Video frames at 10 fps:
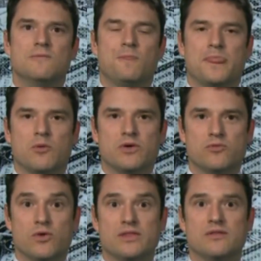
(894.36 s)

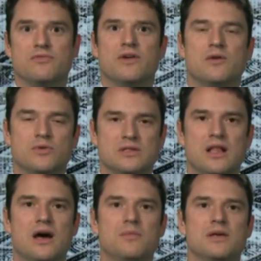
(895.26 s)
with what the Fed was
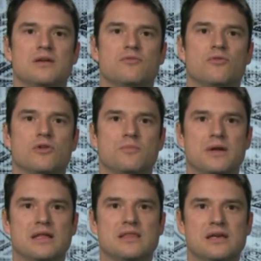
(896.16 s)
lobbying for,
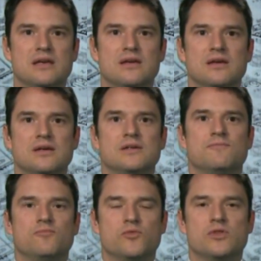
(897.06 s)
but I think
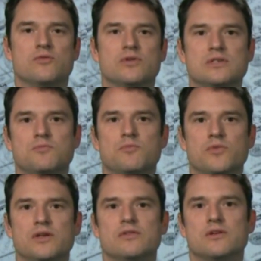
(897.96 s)

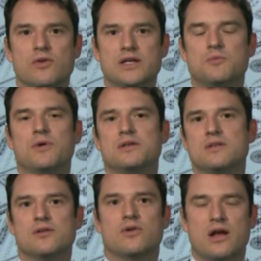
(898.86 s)
the Great
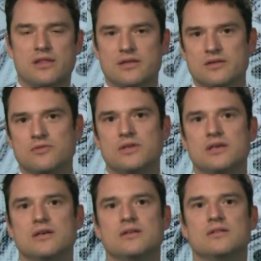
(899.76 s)
Depression created the New
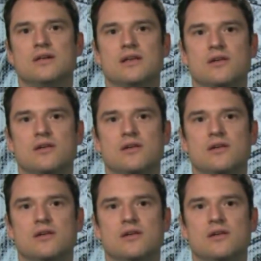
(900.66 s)
Deal. It